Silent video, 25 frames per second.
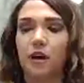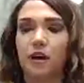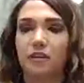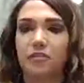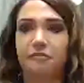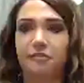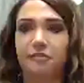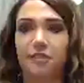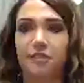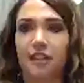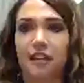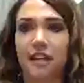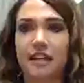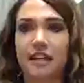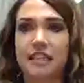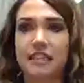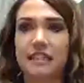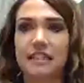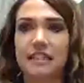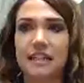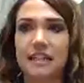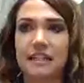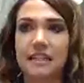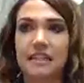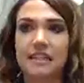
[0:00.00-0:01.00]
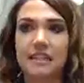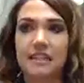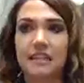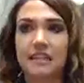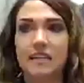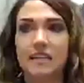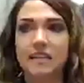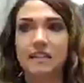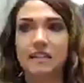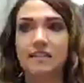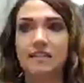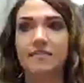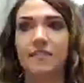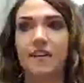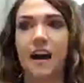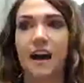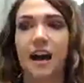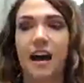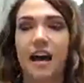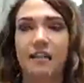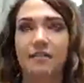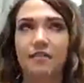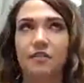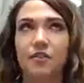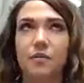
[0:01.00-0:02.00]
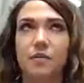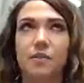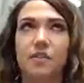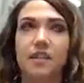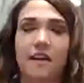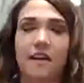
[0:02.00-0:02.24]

Roughly 65 to